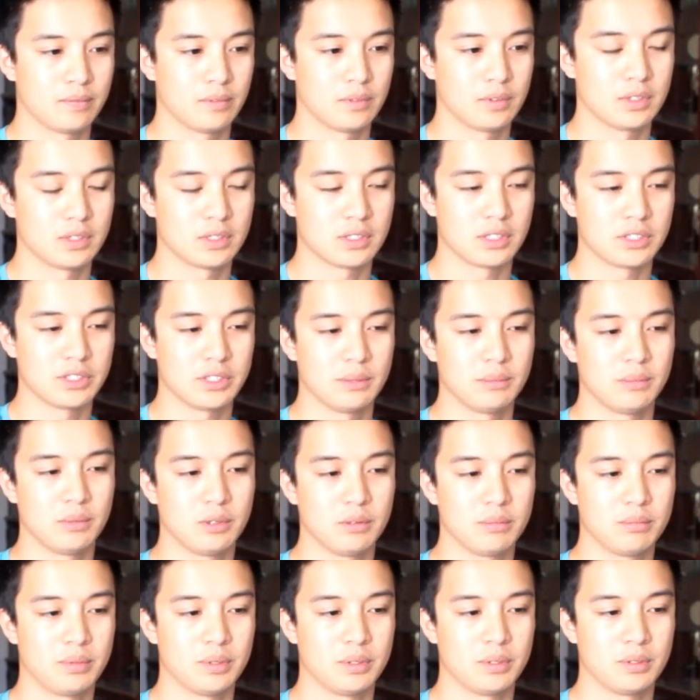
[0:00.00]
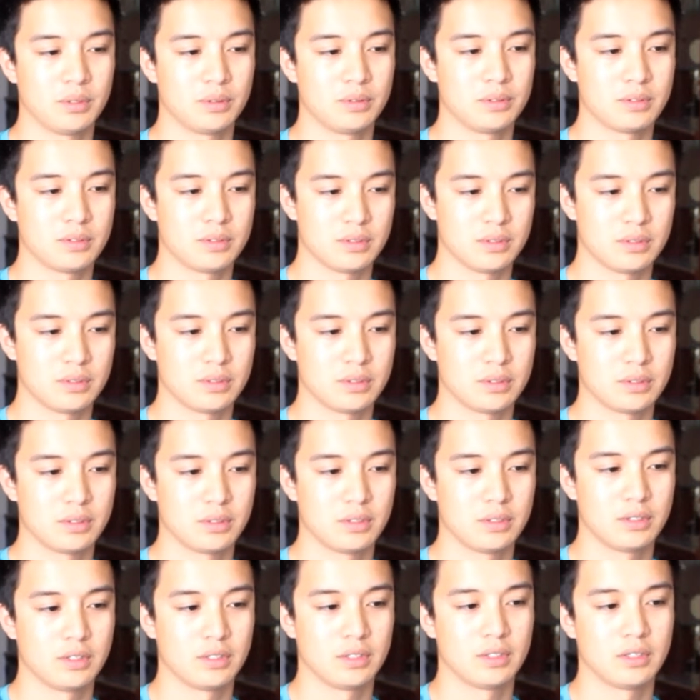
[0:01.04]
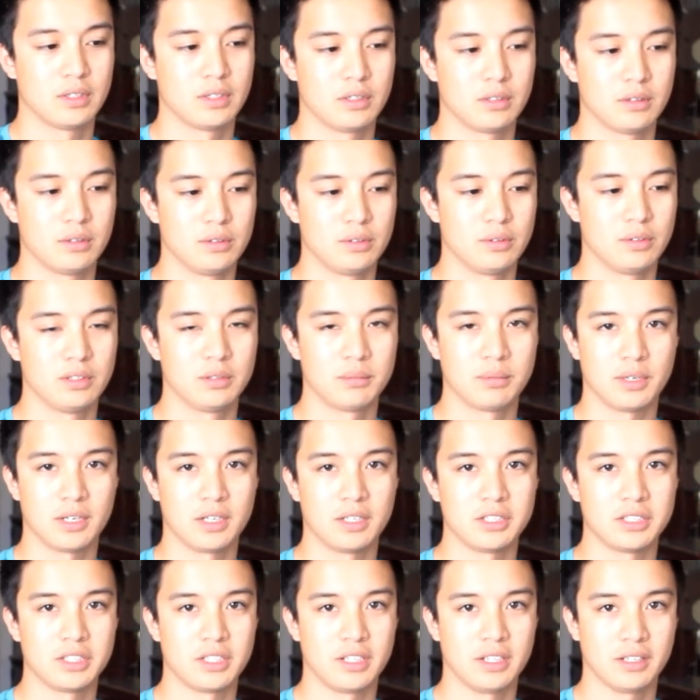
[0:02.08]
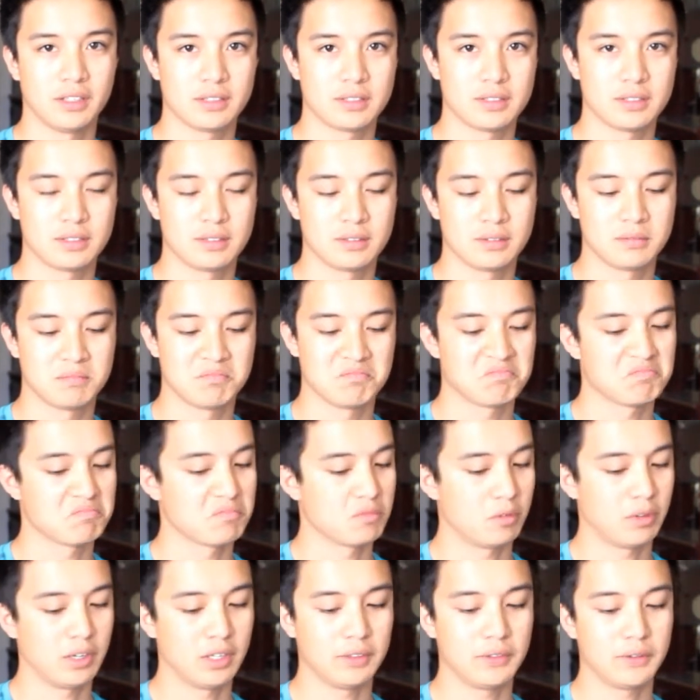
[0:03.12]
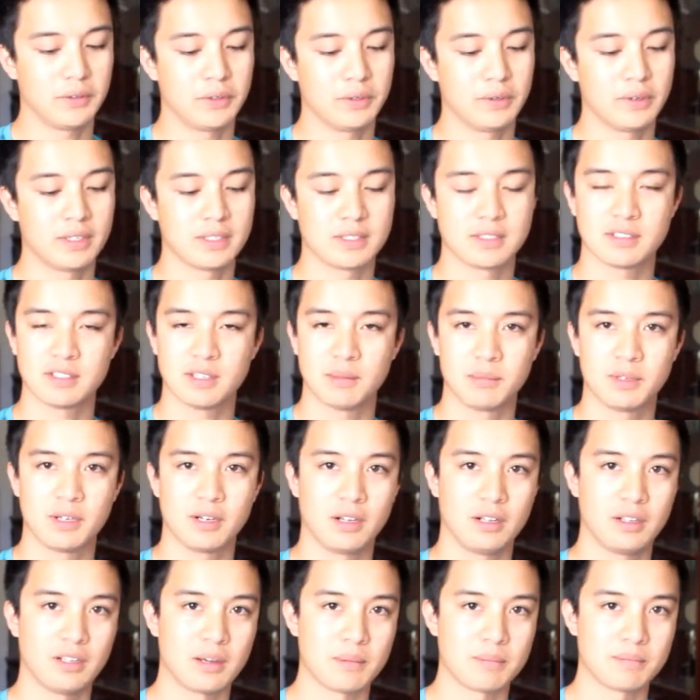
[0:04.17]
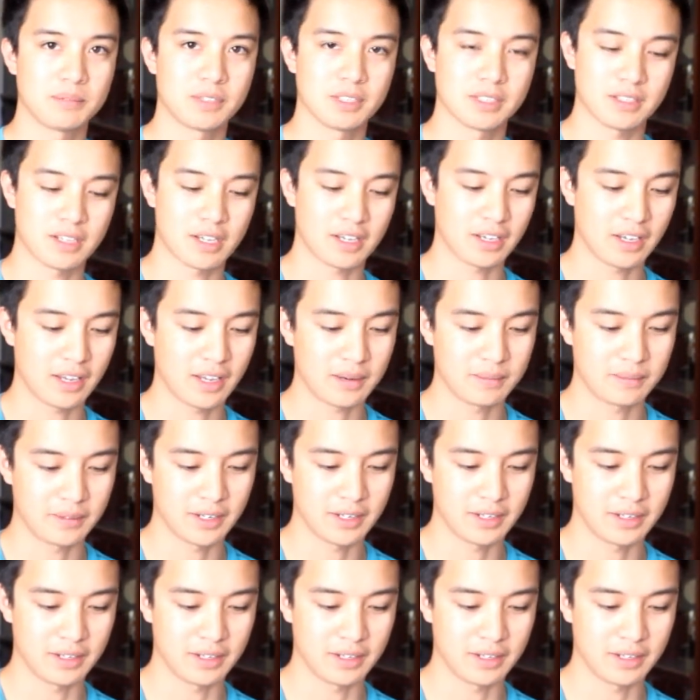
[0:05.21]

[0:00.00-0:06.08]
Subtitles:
discussion board posts, doing the projects. Went through and summed it all up just like I am right